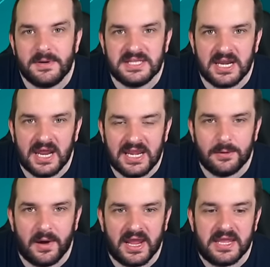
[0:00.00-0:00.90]
done it
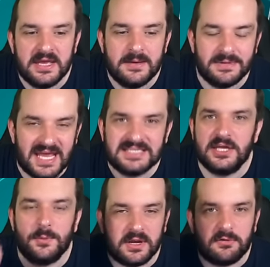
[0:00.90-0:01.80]
anyway, but that's
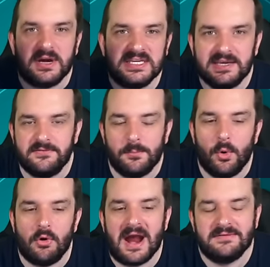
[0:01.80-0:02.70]
going to increase even
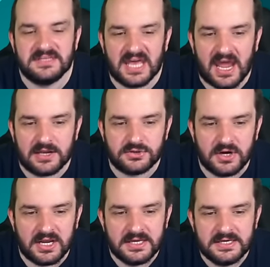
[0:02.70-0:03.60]
more after the hat-trick.